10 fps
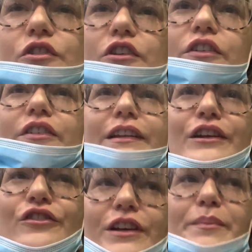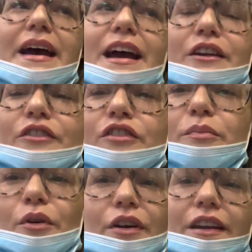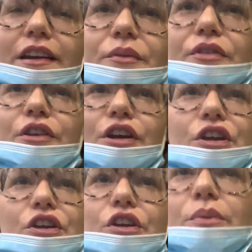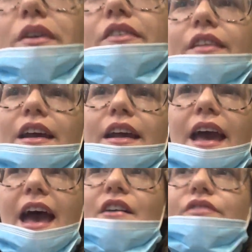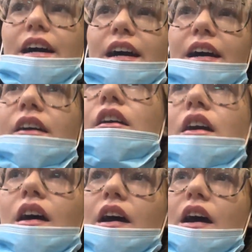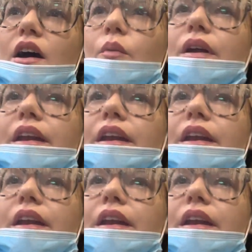just literally petted a Samoyed and it was the cutest thing ever. We're